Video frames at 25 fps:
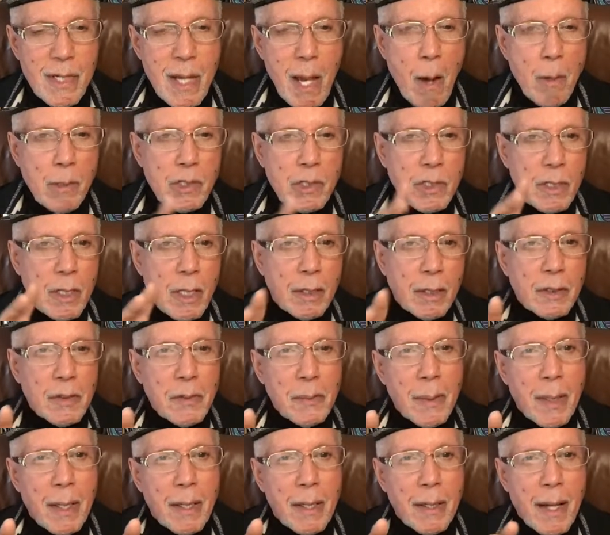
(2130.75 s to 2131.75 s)
I was talking
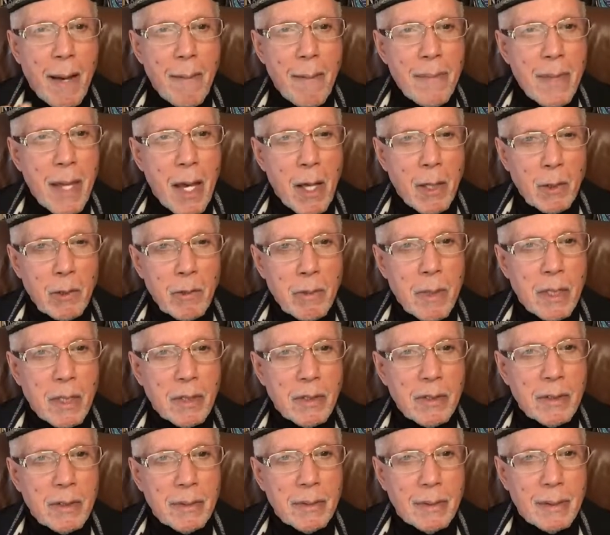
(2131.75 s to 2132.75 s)
about I'm not a
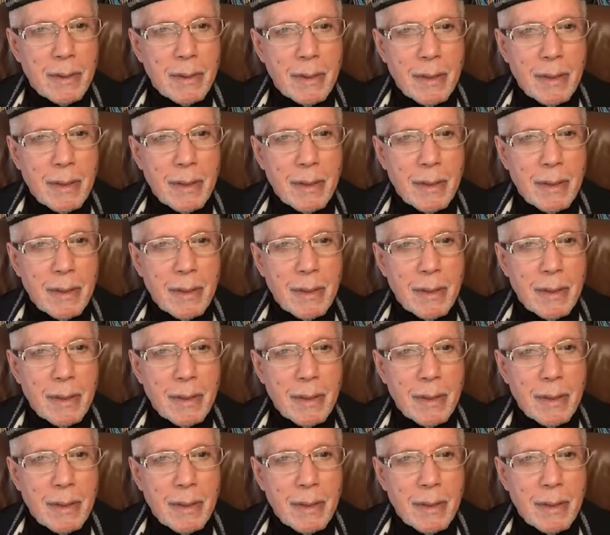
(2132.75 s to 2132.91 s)
runner.